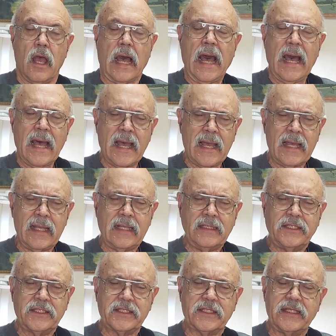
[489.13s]
I'd
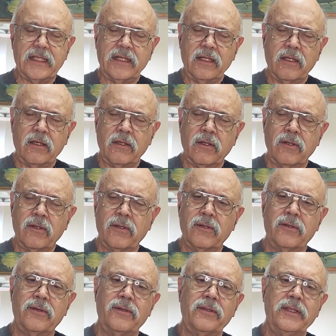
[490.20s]
sit
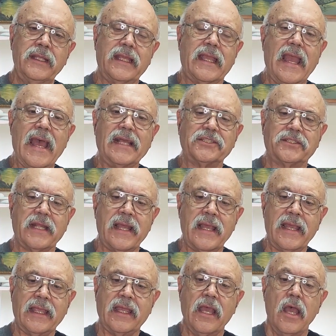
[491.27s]
on the gas
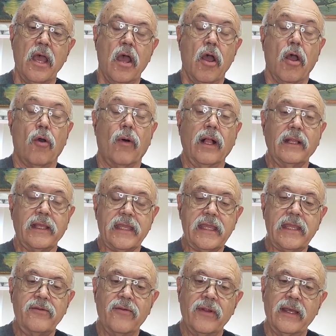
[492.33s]
tank while
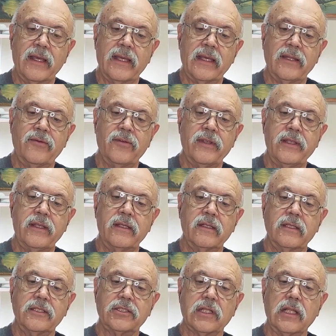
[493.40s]
he'd ride
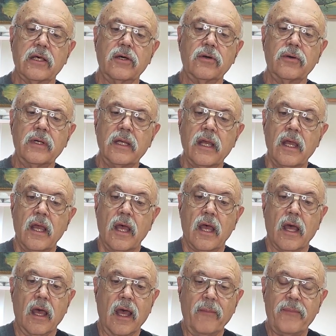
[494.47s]
real slow
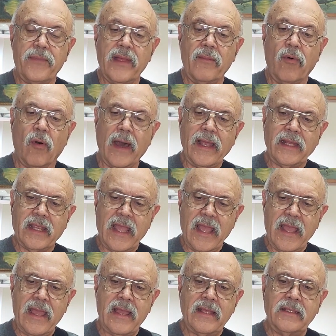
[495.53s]
up them white
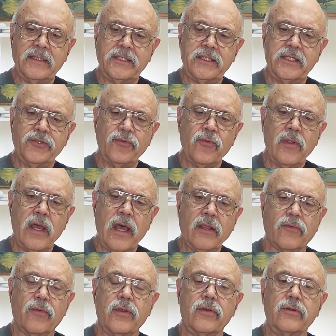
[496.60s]
Kansas rock
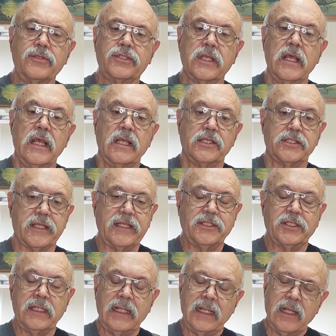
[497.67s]
roads
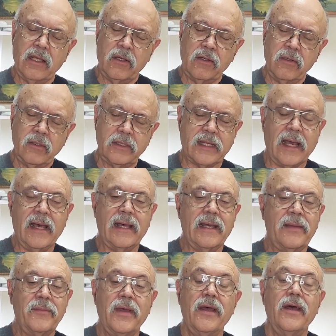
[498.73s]
such a long
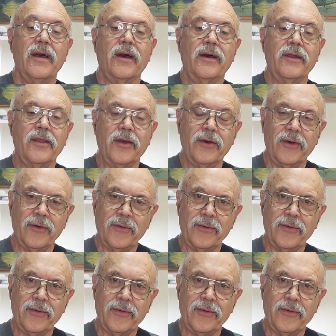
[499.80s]
time ago.